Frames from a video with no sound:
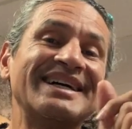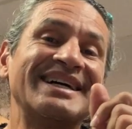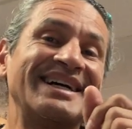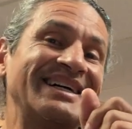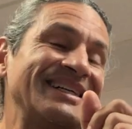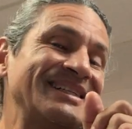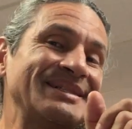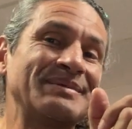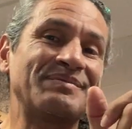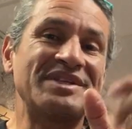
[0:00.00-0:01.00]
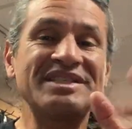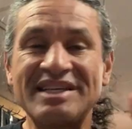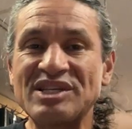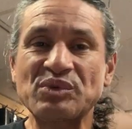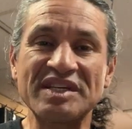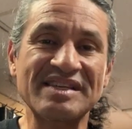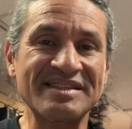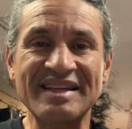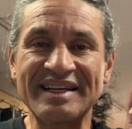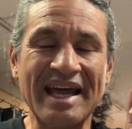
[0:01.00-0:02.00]
DT Swiss has
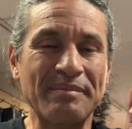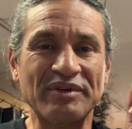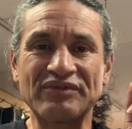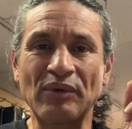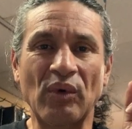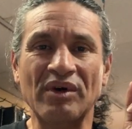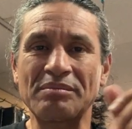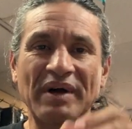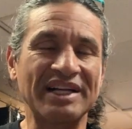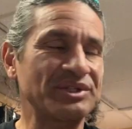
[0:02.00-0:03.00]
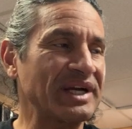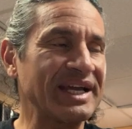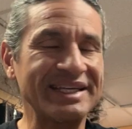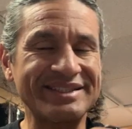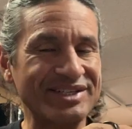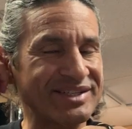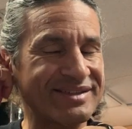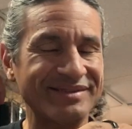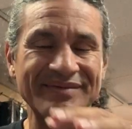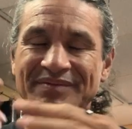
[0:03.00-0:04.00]
done that before. Bontra, it's
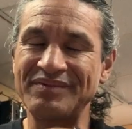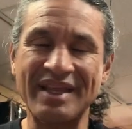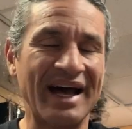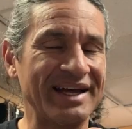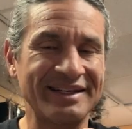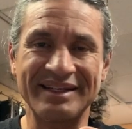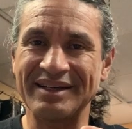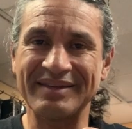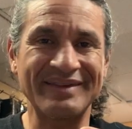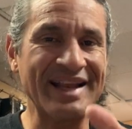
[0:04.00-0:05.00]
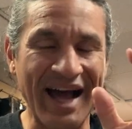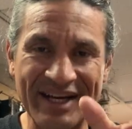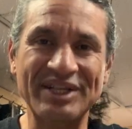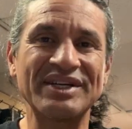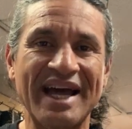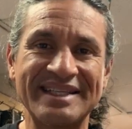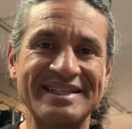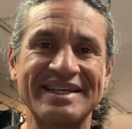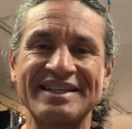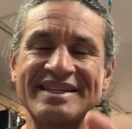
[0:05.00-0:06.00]
just not a good
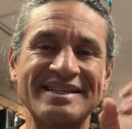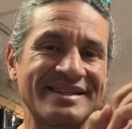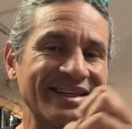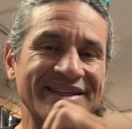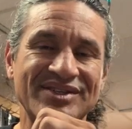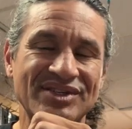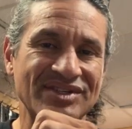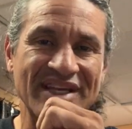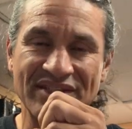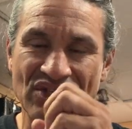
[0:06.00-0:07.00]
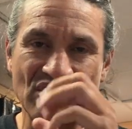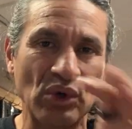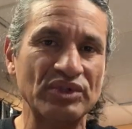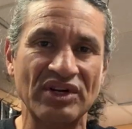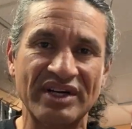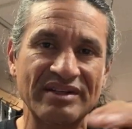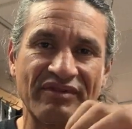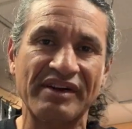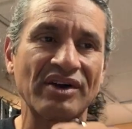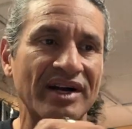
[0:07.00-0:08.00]
idea. These things just get so dirty,
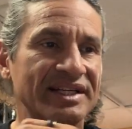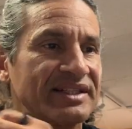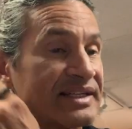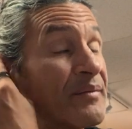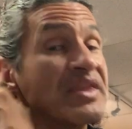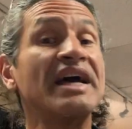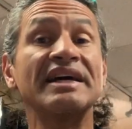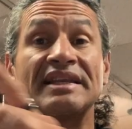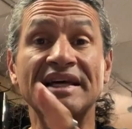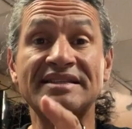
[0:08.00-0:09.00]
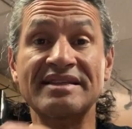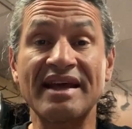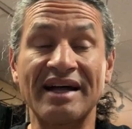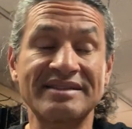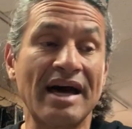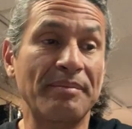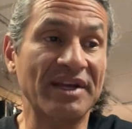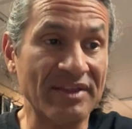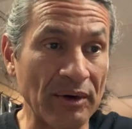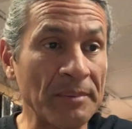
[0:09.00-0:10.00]
very hard to clean. Let's stay on
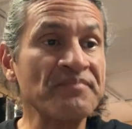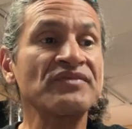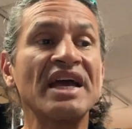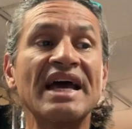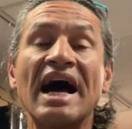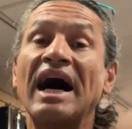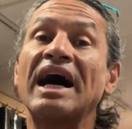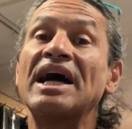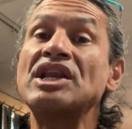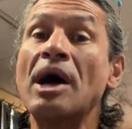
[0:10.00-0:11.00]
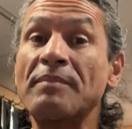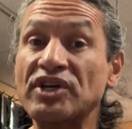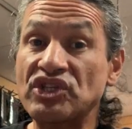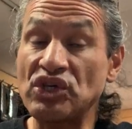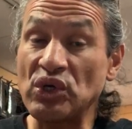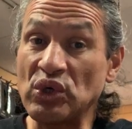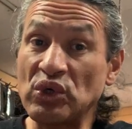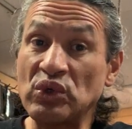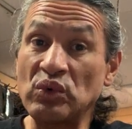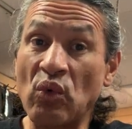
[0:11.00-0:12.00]
topic though. Number
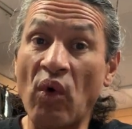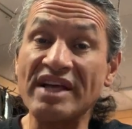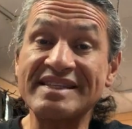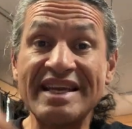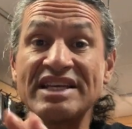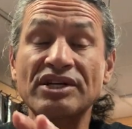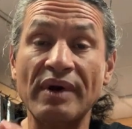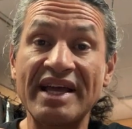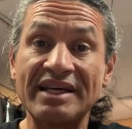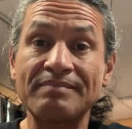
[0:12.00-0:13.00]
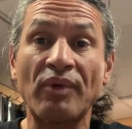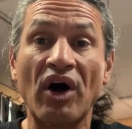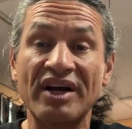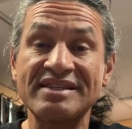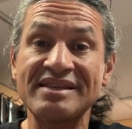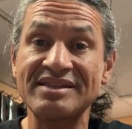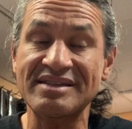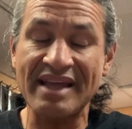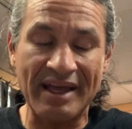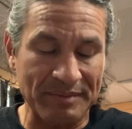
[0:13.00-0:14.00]
two was integrated bars and
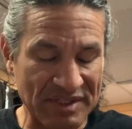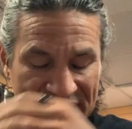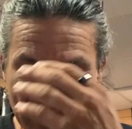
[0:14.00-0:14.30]
stems.